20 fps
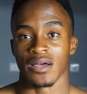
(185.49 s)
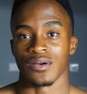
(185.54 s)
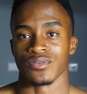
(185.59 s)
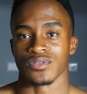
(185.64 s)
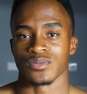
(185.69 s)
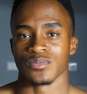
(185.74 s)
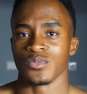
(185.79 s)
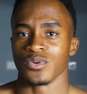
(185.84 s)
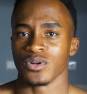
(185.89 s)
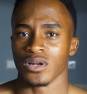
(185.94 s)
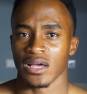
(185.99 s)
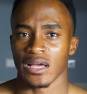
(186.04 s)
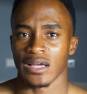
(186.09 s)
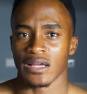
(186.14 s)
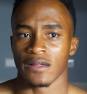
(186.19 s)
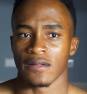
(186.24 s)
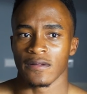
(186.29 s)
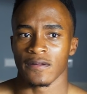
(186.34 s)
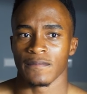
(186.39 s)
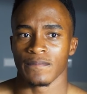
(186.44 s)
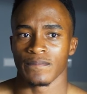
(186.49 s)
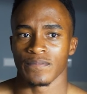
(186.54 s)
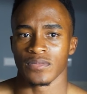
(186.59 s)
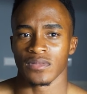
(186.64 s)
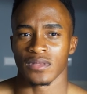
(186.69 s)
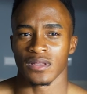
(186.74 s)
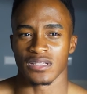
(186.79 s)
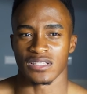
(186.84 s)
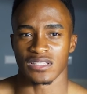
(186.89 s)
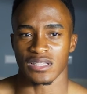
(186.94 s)
It was more like
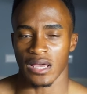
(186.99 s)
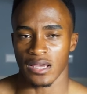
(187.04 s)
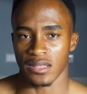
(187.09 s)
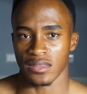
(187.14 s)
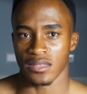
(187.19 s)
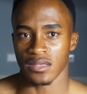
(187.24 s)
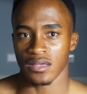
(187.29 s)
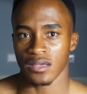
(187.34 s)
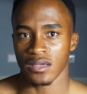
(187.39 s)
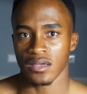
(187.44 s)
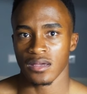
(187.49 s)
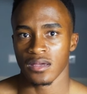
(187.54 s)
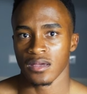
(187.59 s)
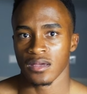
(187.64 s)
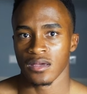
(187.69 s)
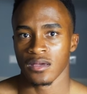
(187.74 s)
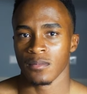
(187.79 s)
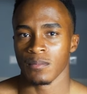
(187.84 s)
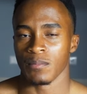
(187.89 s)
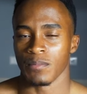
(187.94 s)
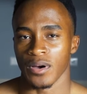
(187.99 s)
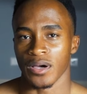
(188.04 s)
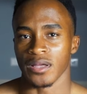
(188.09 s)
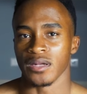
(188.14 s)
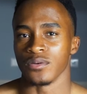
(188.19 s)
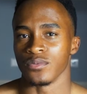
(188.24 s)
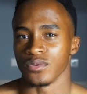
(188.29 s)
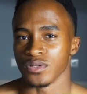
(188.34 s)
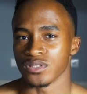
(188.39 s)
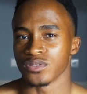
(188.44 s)
a side thing, but
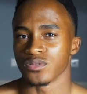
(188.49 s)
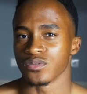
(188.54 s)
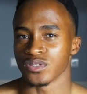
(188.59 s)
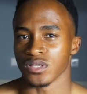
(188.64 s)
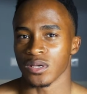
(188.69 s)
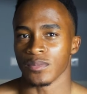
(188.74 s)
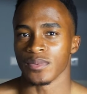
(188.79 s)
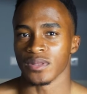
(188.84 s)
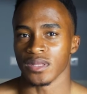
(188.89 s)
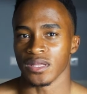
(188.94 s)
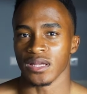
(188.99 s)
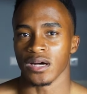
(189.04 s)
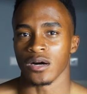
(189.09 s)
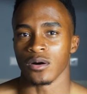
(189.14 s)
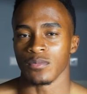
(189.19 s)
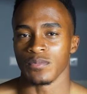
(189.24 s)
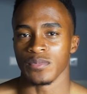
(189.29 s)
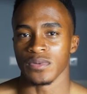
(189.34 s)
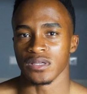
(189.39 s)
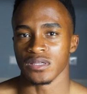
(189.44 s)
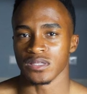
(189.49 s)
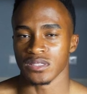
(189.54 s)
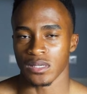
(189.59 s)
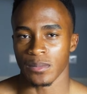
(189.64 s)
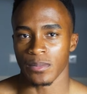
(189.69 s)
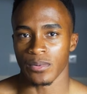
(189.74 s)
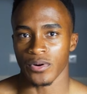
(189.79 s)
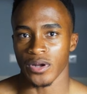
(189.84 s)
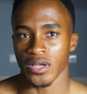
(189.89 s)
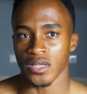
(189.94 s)
it was still something that helped me
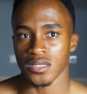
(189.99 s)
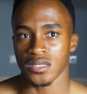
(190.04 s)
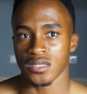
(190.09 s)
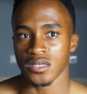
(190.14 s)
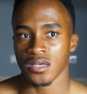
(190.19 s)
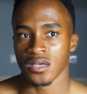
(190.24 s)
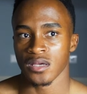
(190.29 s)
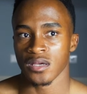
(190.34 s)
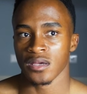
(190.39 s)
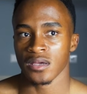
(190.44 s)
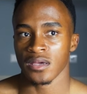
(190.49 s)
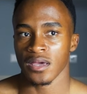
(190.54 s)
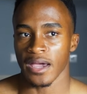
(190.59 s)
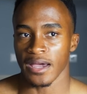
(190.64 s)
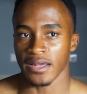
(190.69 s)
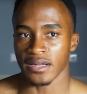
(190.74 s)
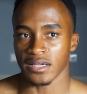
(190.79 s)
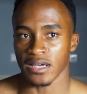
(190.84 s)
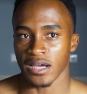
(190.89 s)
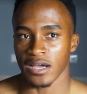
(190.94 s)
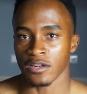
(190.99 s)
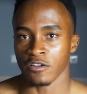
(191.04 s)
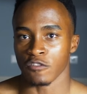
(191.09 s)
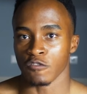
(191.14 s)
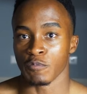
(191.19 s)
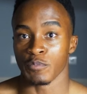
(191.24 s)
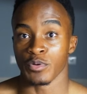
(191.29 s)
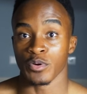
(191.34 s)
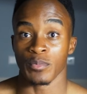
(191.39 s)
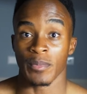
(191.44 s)
separate and kind
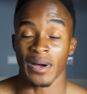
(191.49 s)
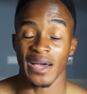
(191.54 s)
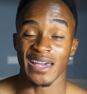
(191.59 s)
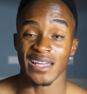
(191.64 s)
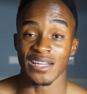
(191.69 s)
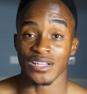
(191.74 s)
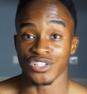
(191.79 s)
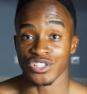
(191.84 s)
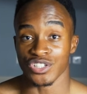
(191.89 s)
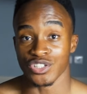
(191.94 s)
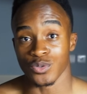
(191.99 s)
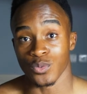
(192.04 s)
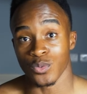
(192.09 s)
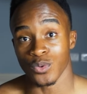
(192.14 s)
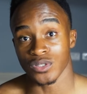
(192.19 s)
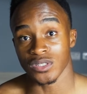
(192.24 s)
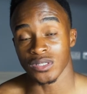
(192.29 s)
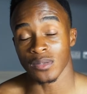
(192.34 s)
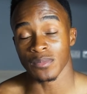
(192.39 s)
of put my energy towards